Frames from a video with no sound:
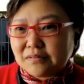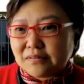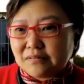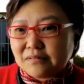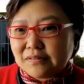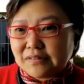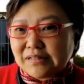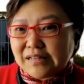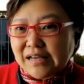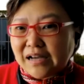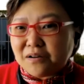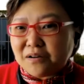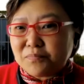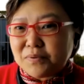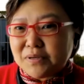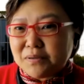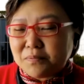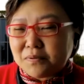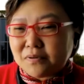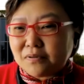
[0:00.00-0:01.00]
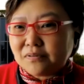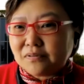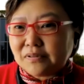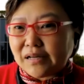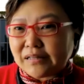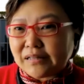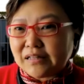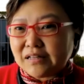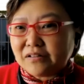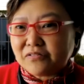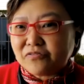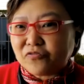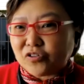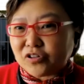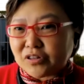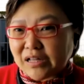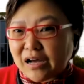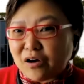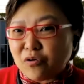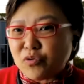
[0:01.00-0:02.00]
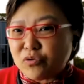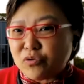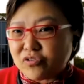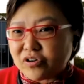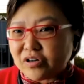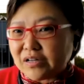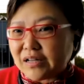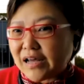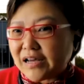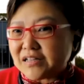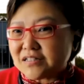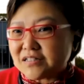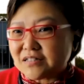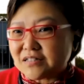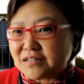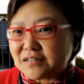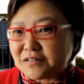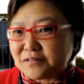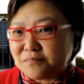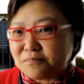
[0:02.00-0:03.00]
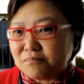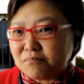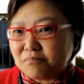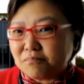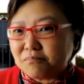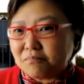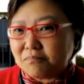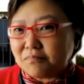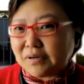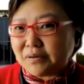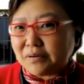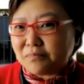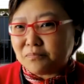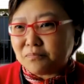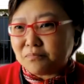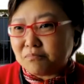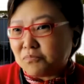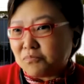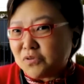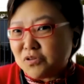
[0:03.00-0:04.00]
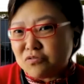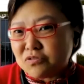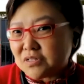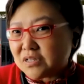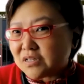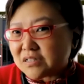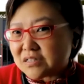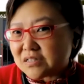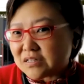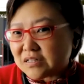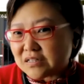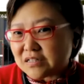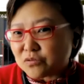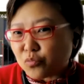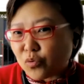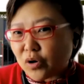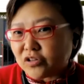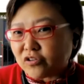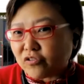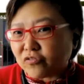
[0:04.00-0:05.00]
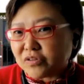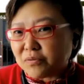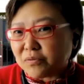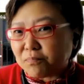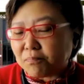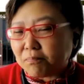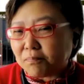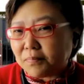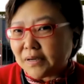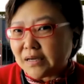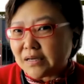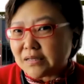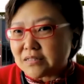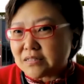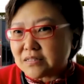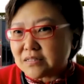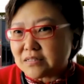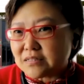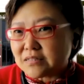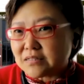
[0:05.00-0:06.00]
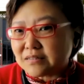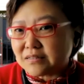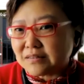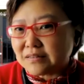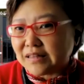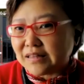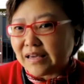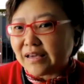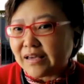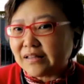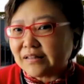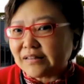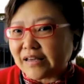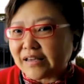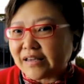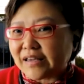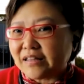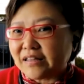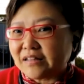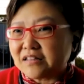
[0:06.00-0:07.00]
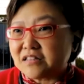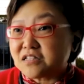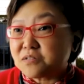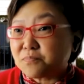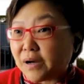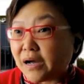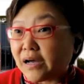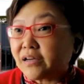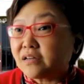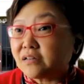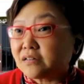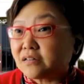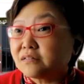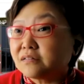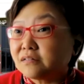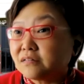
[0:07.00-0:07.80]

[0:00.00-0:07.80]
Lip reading: young people, I think for now we realize music is one of the biggest thing that can inspire.